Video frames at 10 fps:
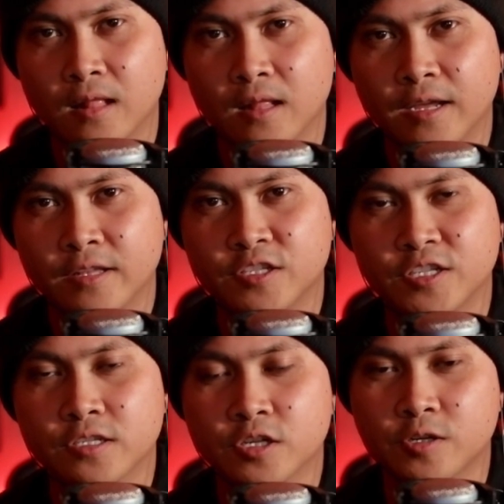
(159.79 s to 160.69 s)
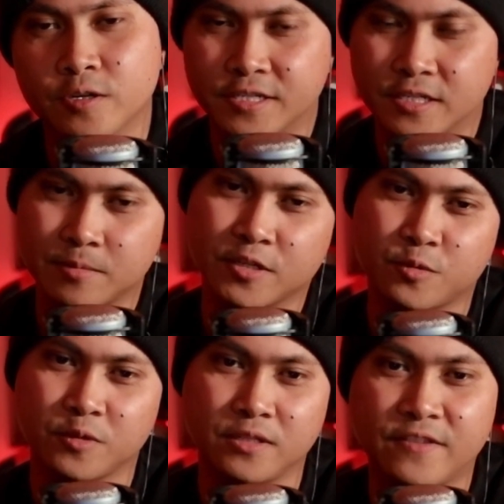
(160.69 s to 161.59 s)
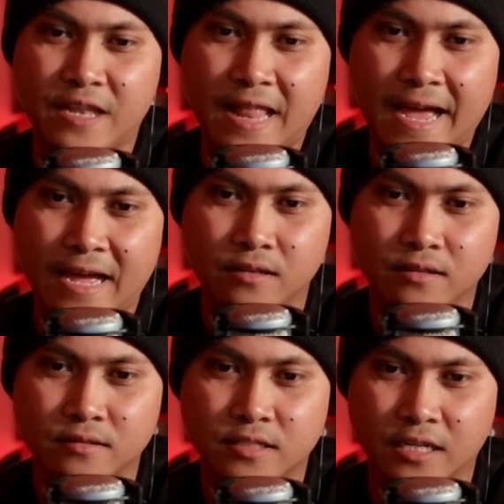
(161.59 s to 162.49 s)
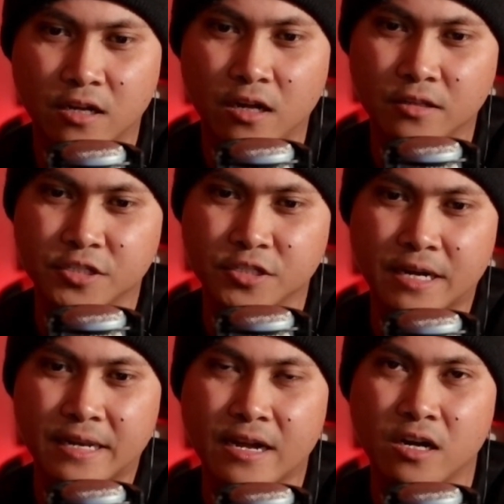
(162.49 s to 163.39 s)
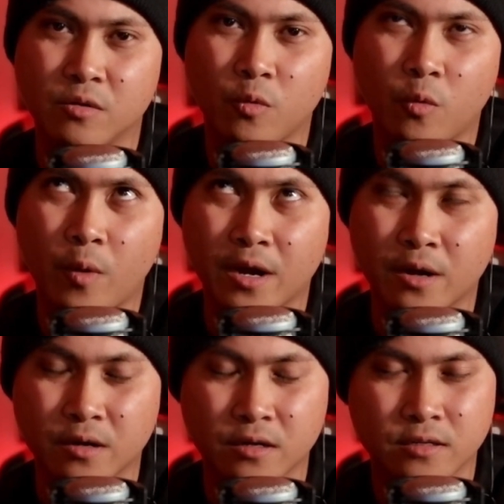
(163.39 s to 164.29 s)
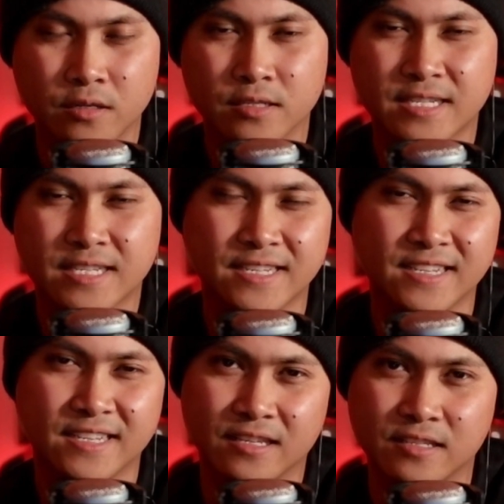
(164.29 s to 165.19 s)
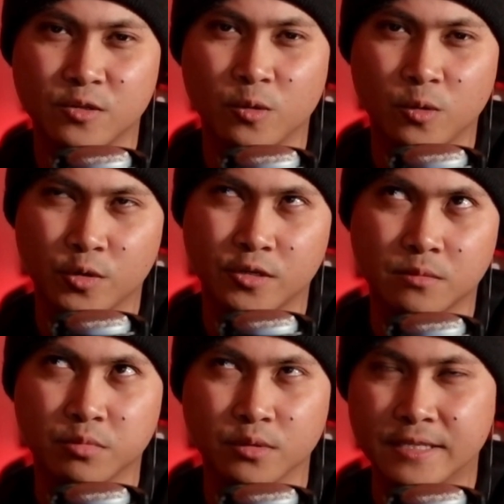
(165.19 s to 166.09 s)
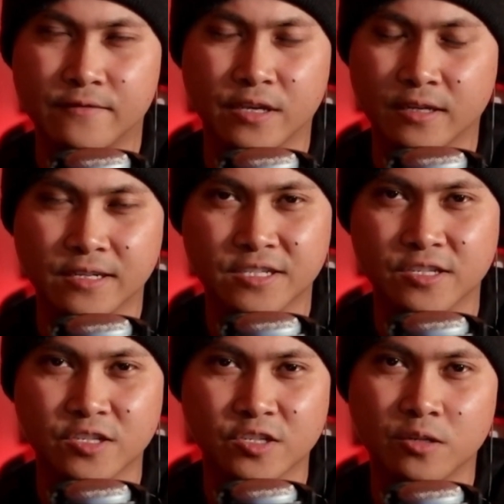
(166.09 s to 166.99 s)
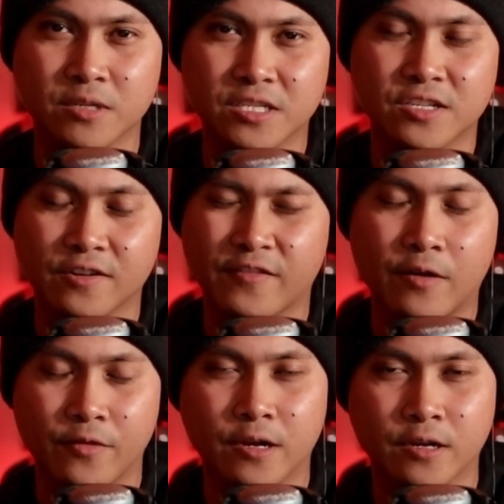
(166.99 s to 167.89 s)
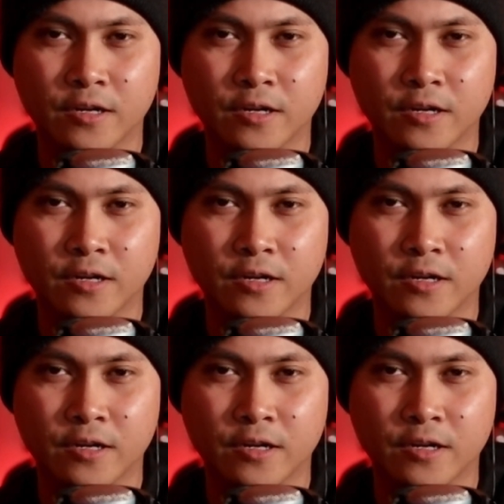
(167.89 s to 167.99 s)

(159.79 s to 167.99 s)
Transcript: It's just crazy because we live in that technology right now where seeing is no longer believing. There's just so much stuff out there